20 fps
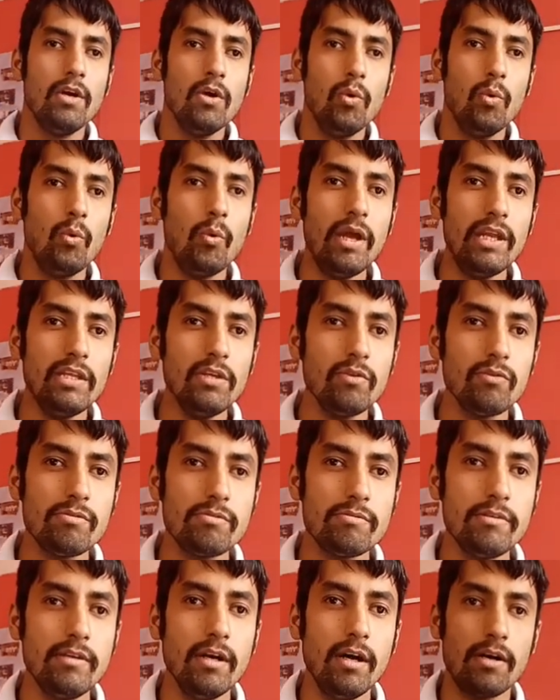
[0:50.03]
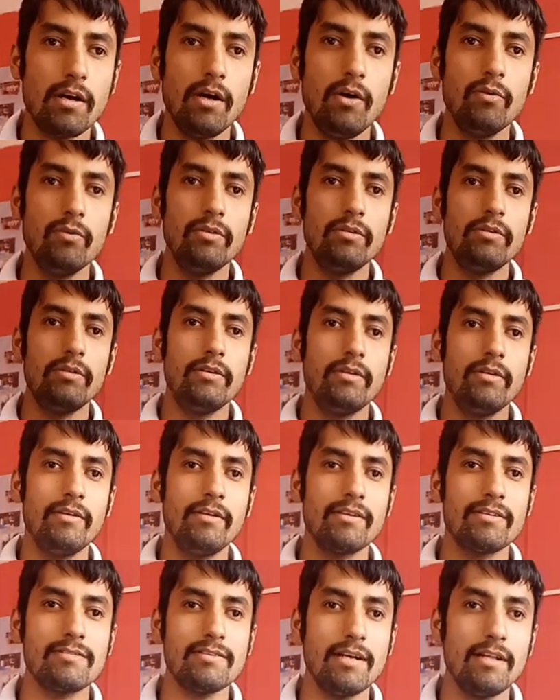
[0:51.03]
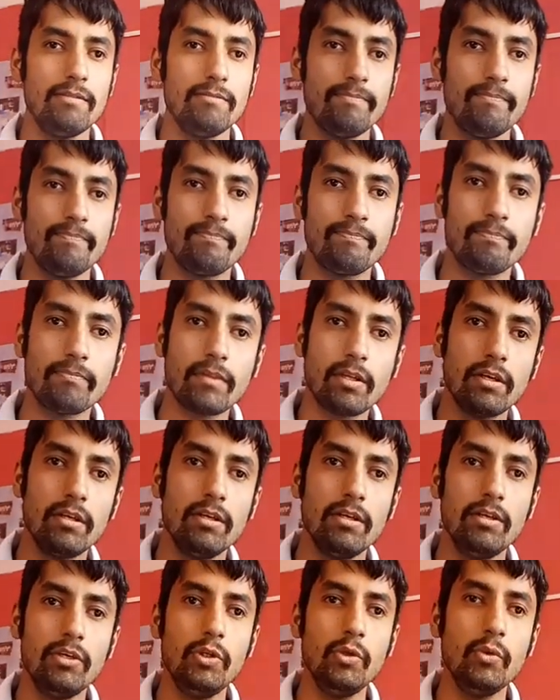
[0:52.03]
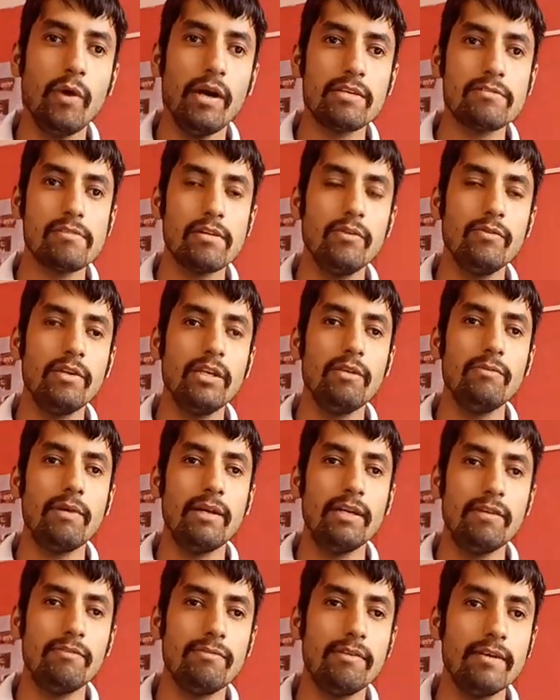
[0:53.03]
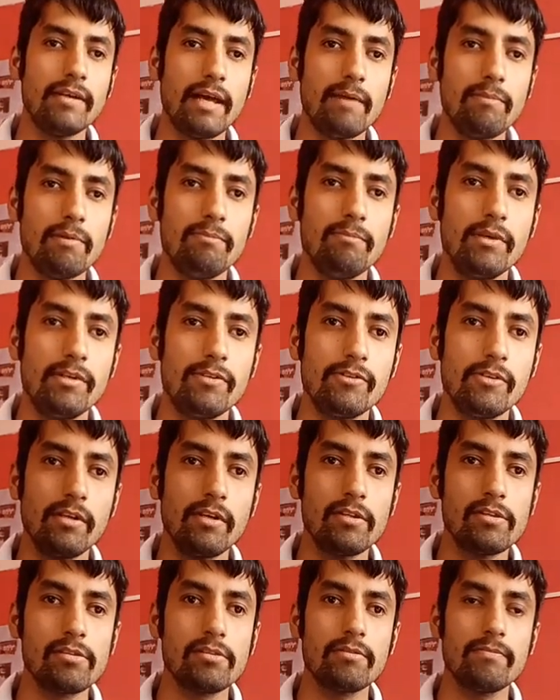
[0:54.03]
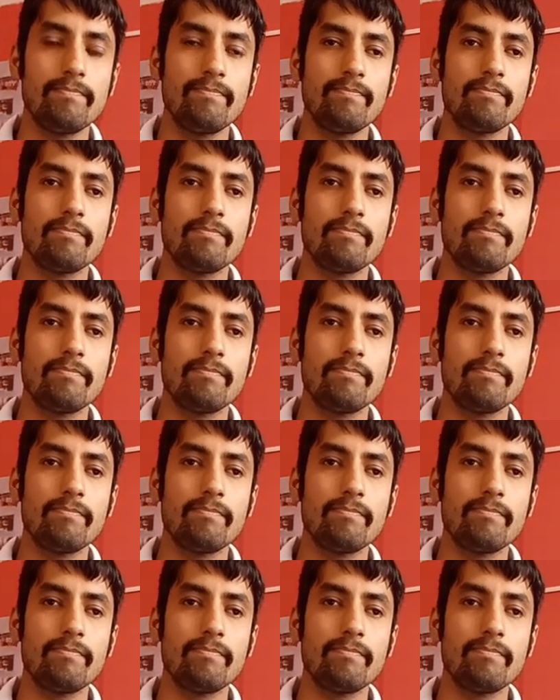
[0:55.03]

When you see around yourself, you are surrounded by different type of materials,